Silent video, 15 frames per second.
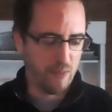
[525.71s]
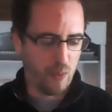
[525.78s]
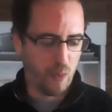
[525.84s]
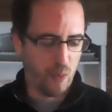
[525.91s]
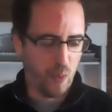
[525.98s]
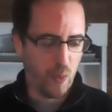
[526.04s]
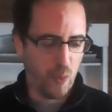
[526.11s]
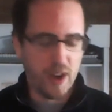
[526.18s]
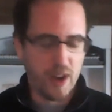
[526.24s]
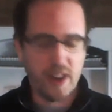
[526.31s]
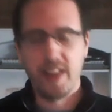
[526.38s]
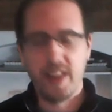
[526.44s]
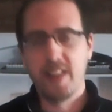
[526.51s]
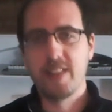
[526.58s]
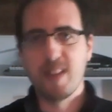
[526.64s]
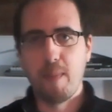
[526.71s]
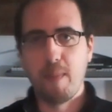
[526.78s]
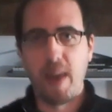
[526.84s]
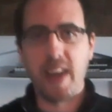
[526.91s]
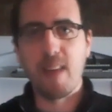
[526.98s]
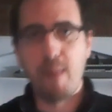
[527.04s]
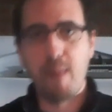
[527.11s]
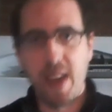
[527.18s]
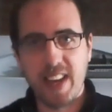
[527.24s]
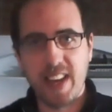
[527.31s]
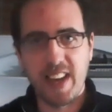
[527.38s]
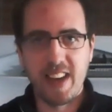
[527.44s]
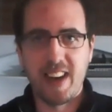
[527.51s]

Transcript: what is the Makey Makey?